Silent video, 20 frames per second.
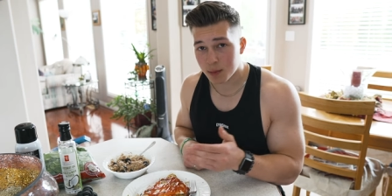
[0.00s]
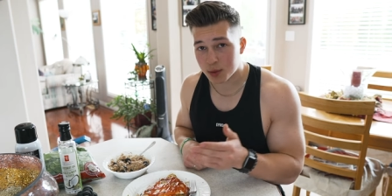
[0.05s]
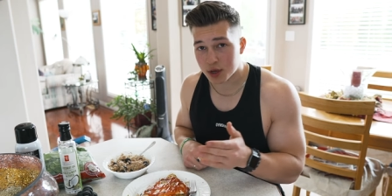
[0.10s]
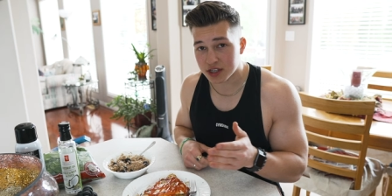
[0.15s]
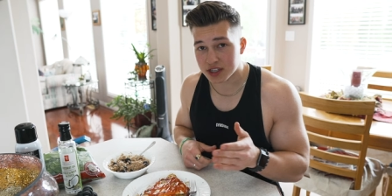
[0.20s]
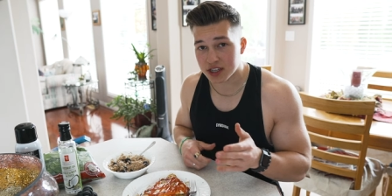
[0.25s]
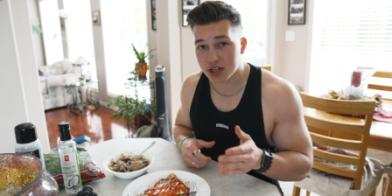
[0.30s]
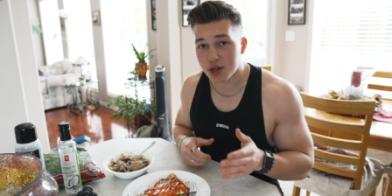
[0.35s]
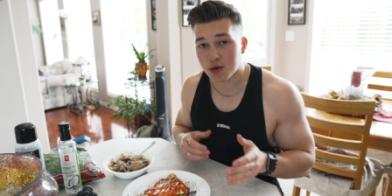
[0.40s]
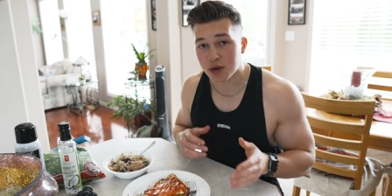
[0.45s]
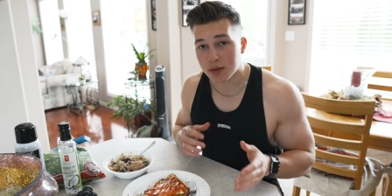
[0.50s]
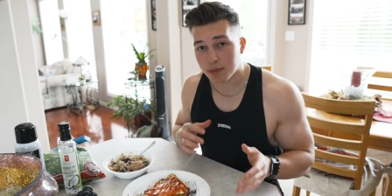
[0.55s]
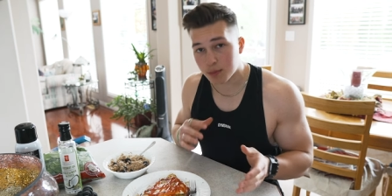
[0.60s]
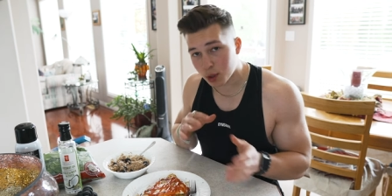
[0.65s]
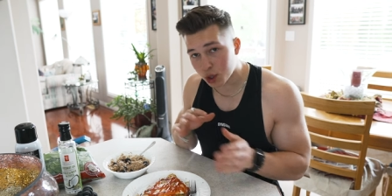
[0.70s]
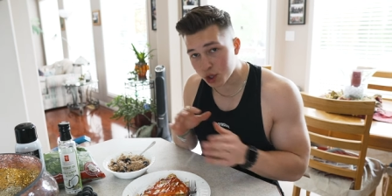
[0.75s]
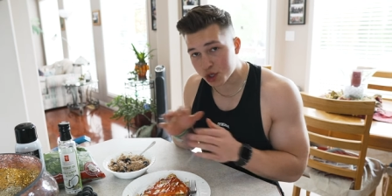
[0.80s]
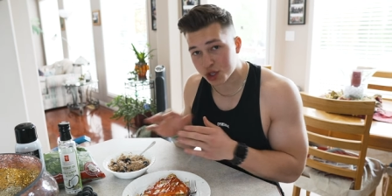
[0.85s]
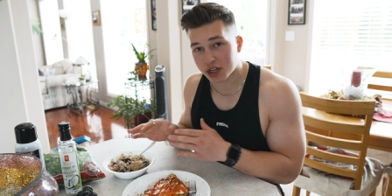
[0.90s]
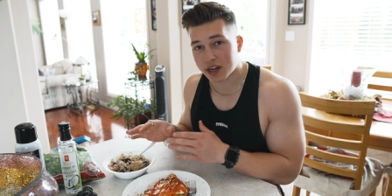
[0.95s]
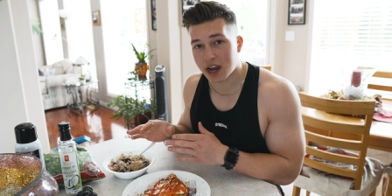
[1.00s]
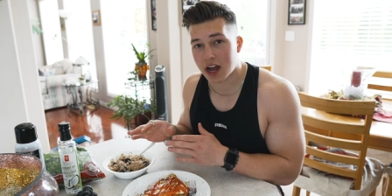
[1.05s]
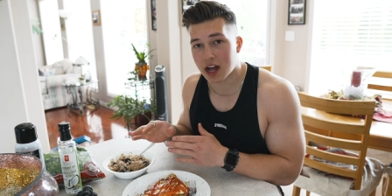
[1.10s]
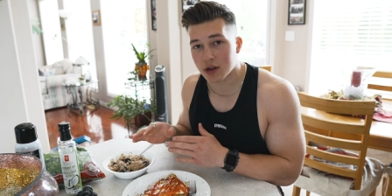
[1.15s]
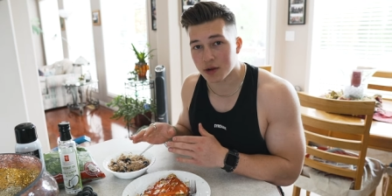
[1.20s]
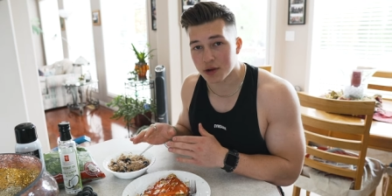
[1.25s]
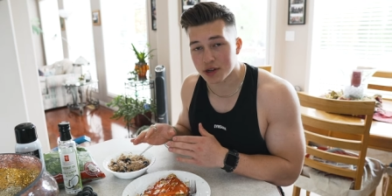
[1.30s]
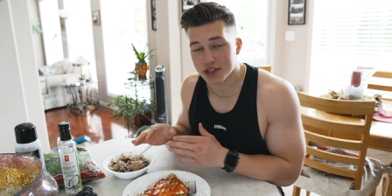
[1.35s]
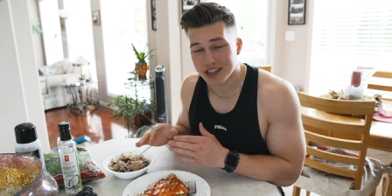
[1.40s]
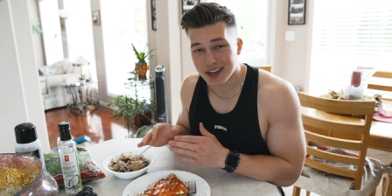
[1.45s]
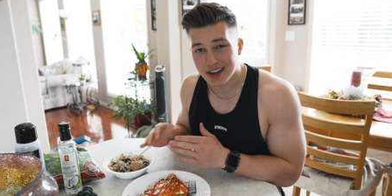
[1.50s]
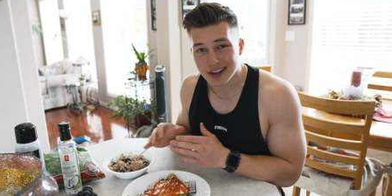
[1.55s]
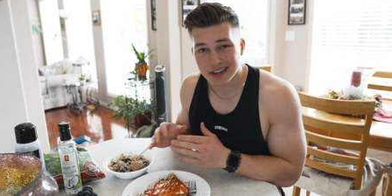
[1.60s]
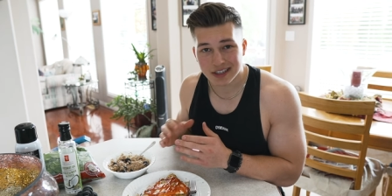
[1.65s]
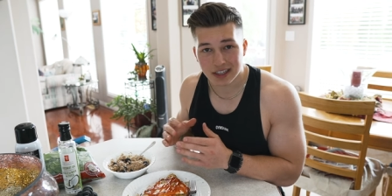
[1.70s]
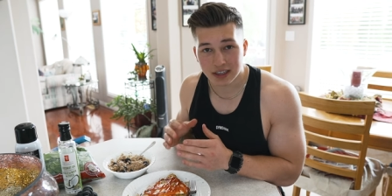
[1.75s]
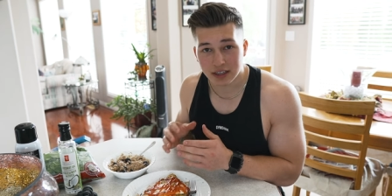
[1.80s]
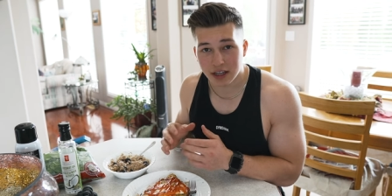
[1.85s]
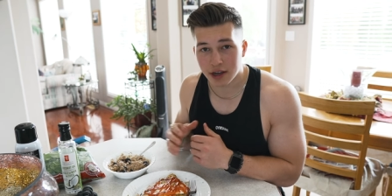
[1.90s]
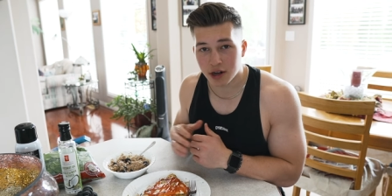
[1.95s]
because then you can push your calories
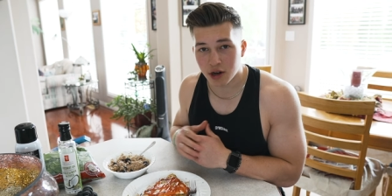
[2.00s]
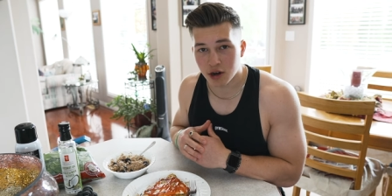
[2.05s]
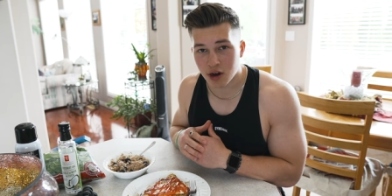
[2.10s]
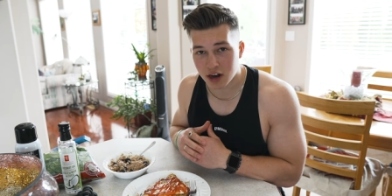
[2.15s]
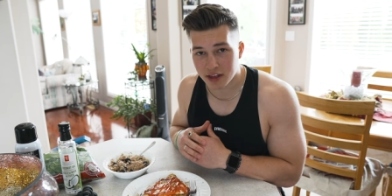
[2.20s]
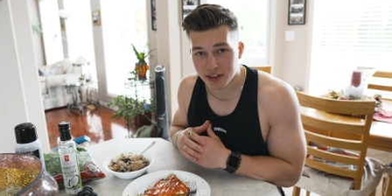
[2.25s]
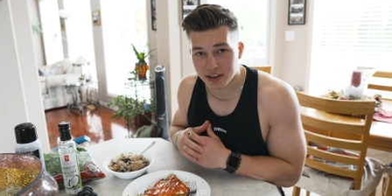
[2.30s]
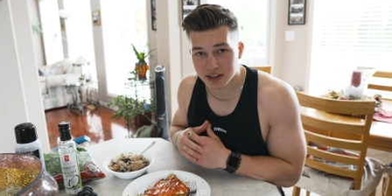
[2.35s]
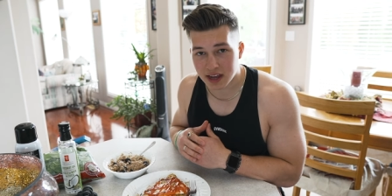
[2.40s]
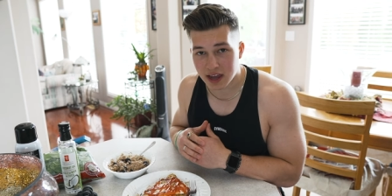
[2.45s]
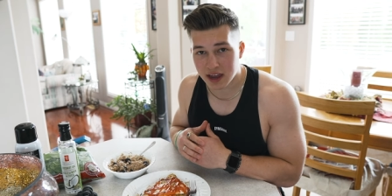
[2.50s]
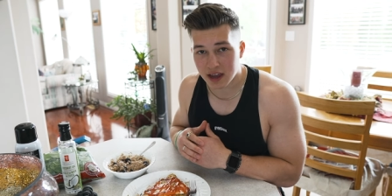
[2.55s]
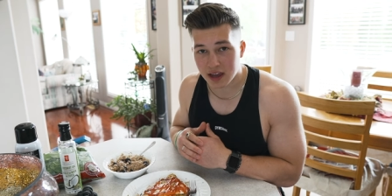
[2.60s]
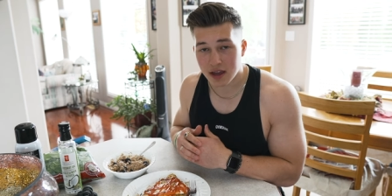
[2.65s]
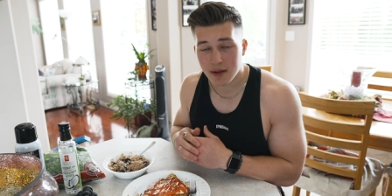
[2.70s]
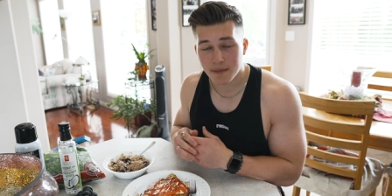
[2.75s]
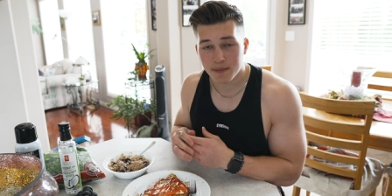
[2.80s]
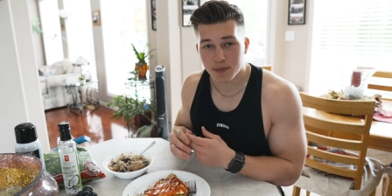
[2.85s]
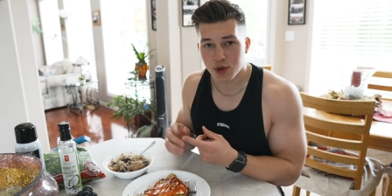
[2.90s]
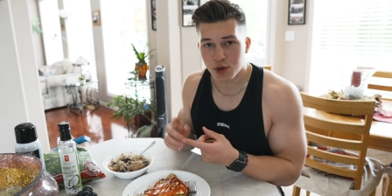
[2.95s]
to later on in the day.